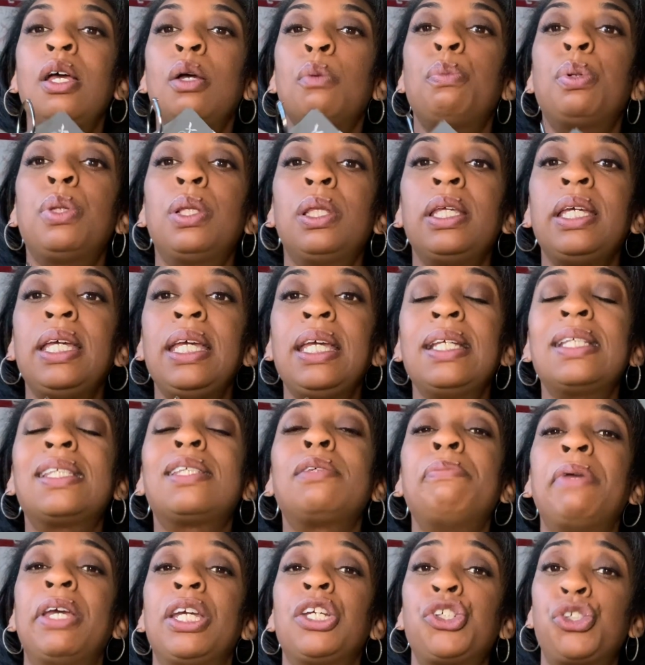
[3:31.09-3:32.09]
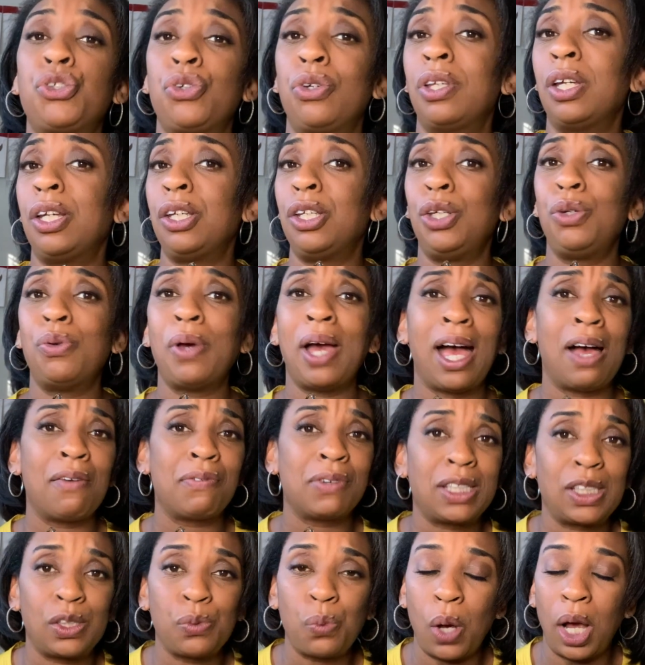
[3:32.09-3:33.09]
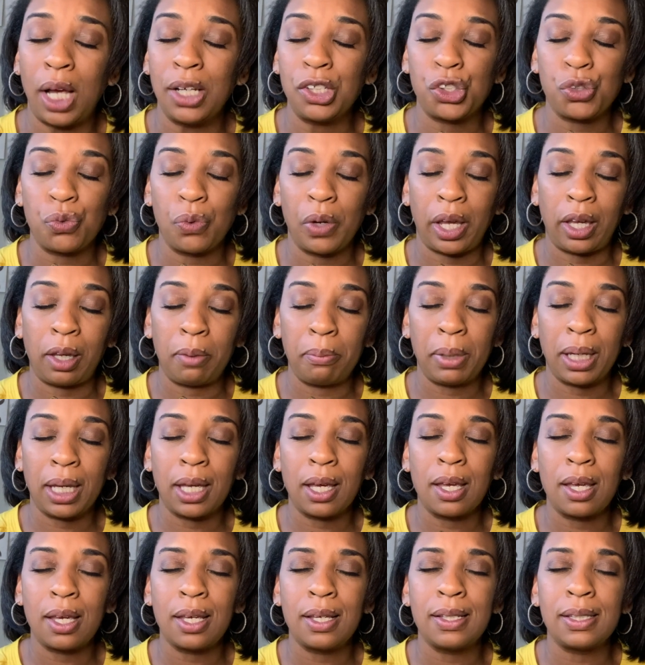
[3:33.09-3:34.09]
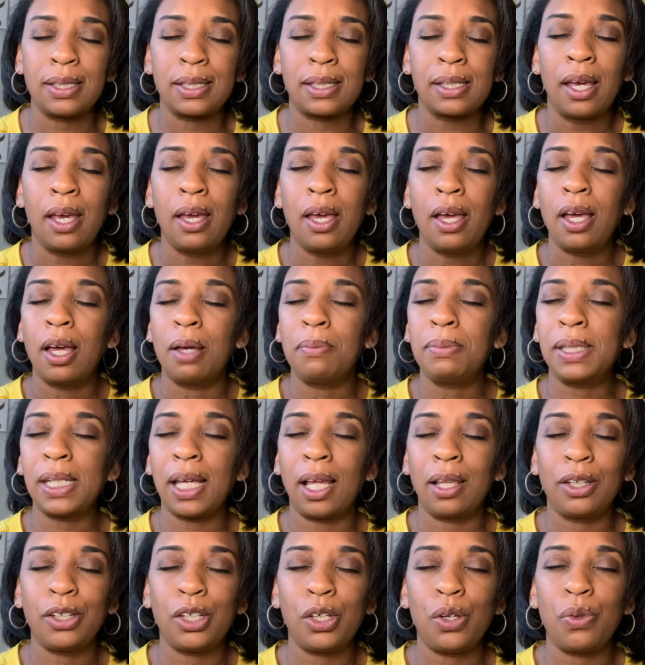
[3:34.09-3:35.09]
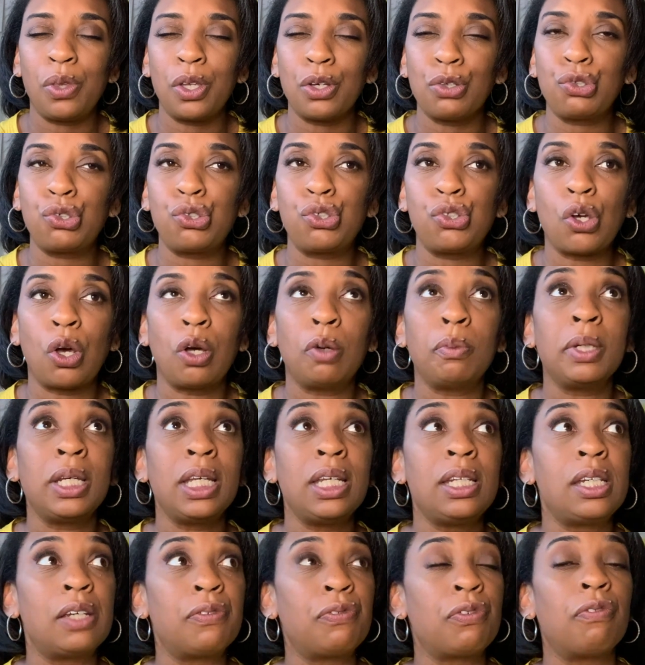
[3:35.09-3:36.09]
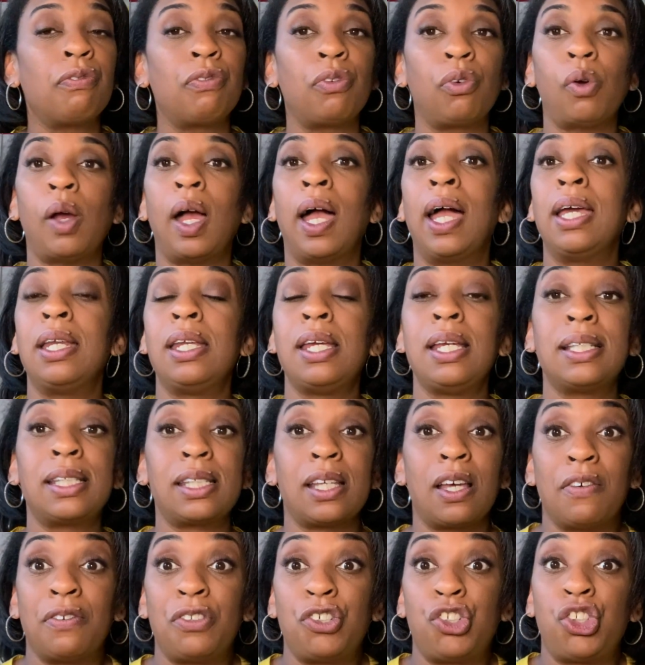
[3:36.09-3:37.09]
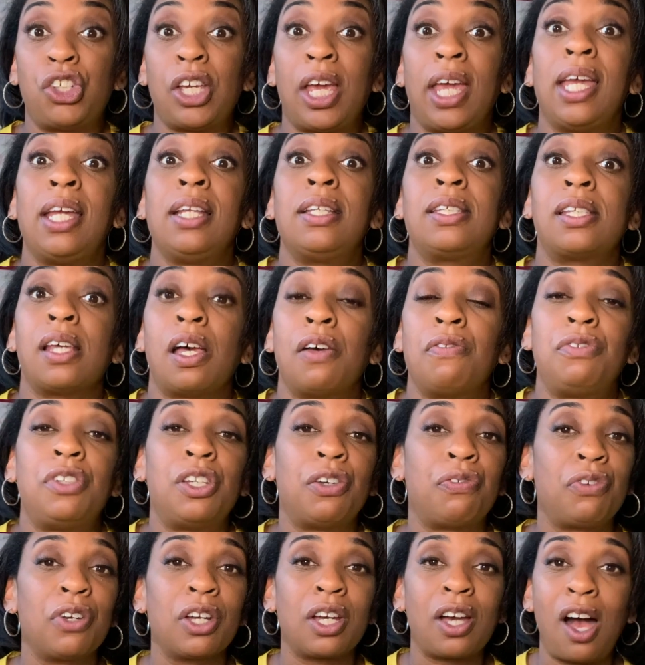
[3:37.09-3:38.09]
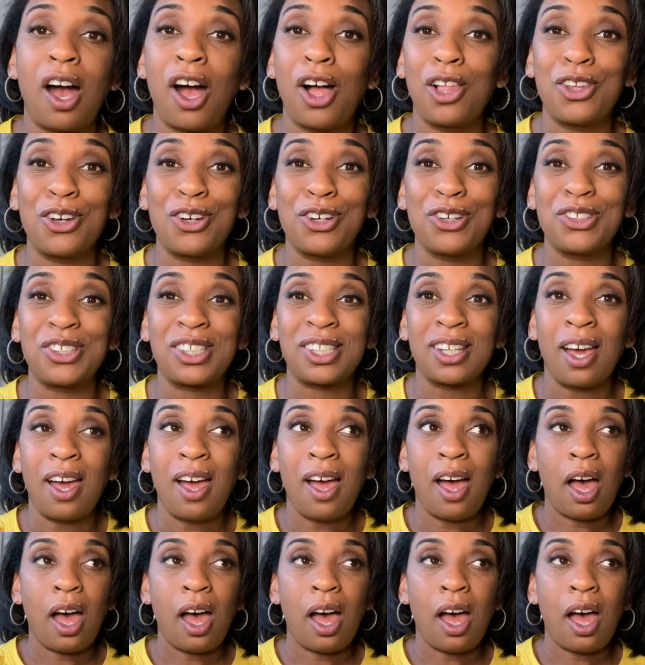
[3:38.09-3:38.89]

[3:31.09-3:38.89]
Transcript: please make sure that you have a swatch ring, because I'm telling you, there's so many different varieties of shades of different colors